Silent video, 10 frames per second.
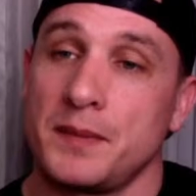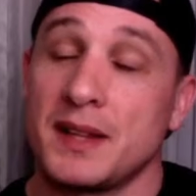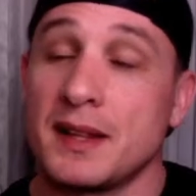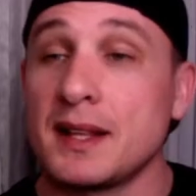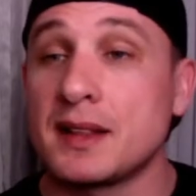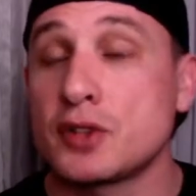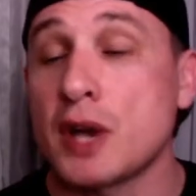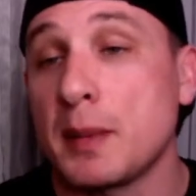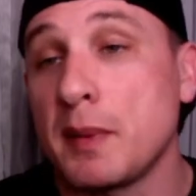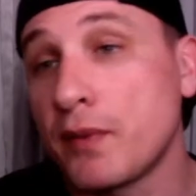And then they're
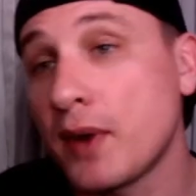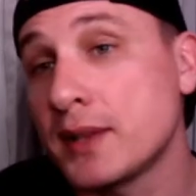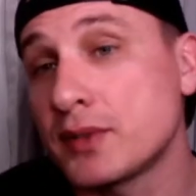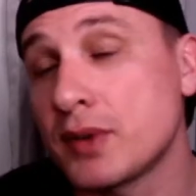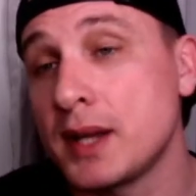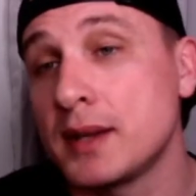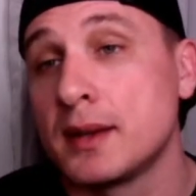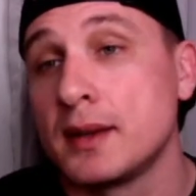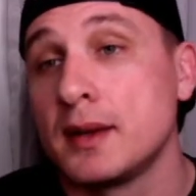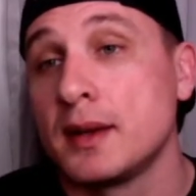trying to be friends, right?
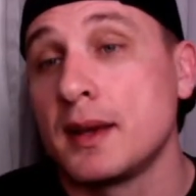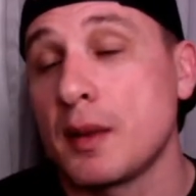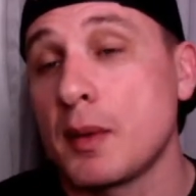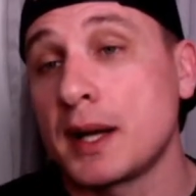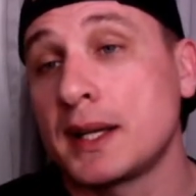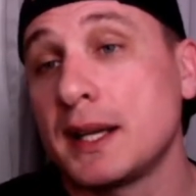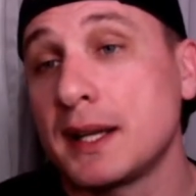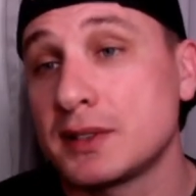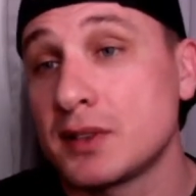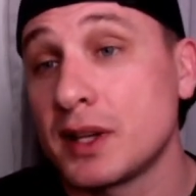And they want to kick
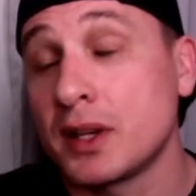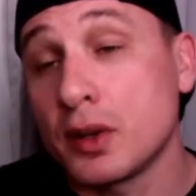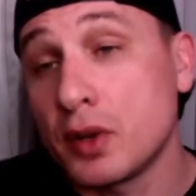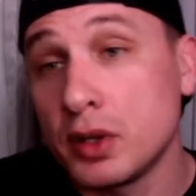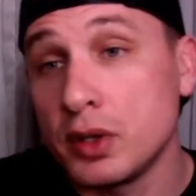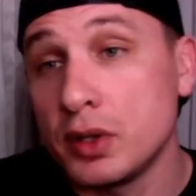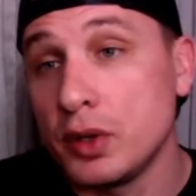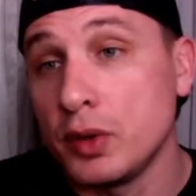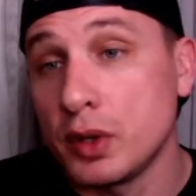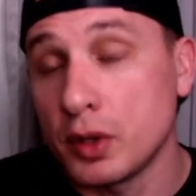it. So, like, you,
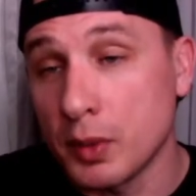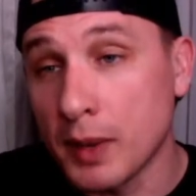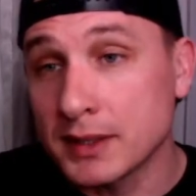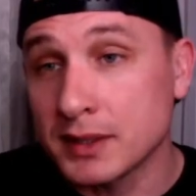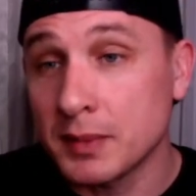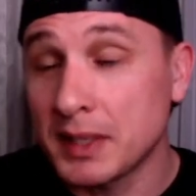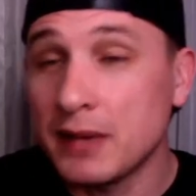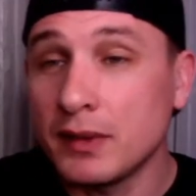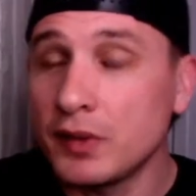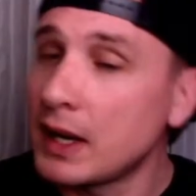yo, you want some? Like,
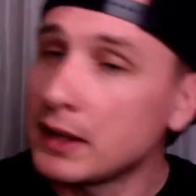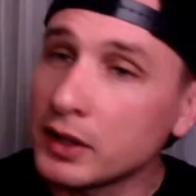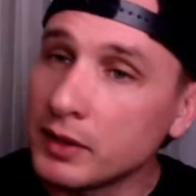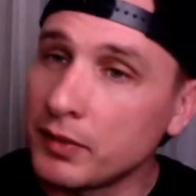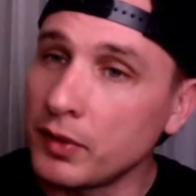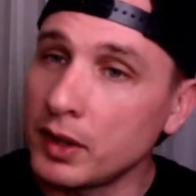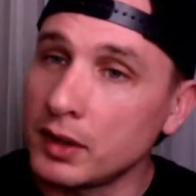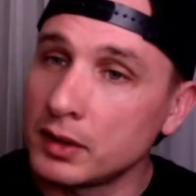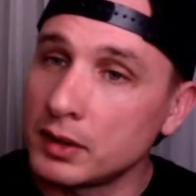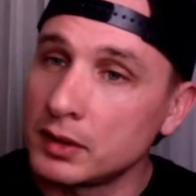even if you're not looking for it.
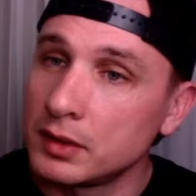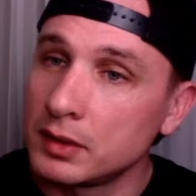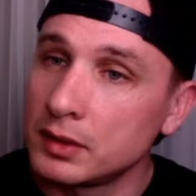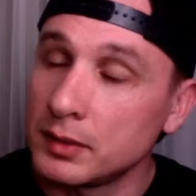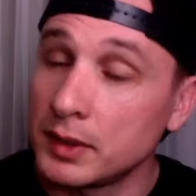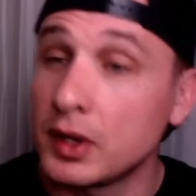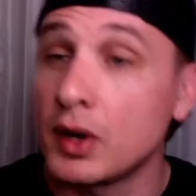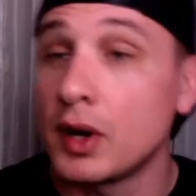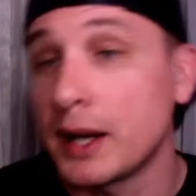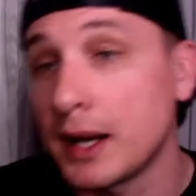They're like,
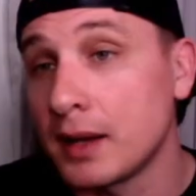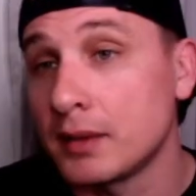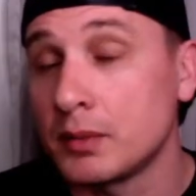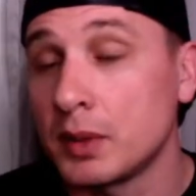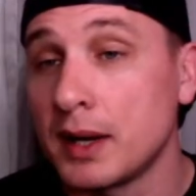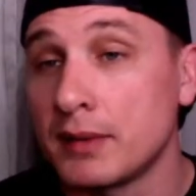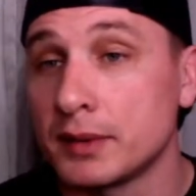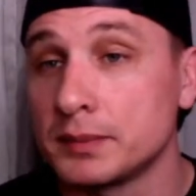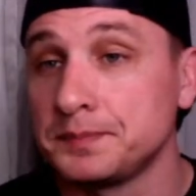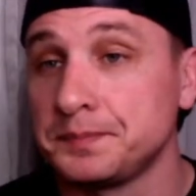yo, I got
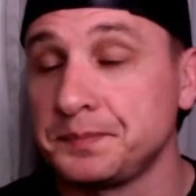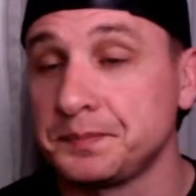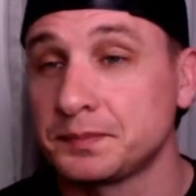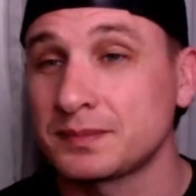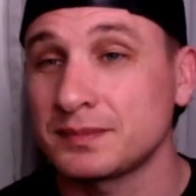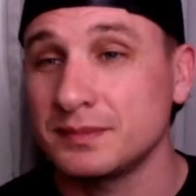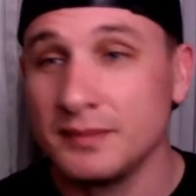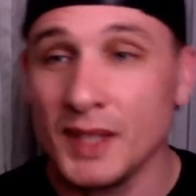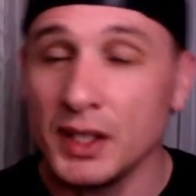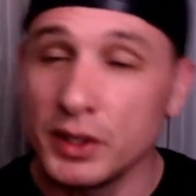whatever.
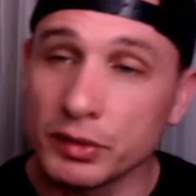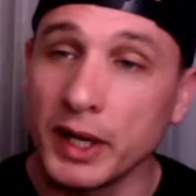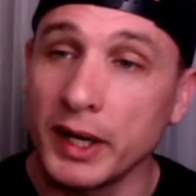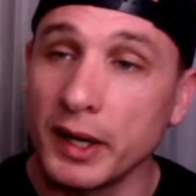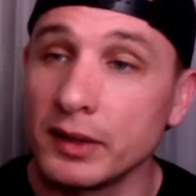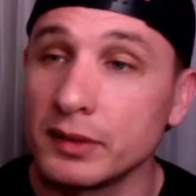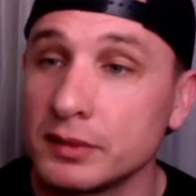You're right, Aaron.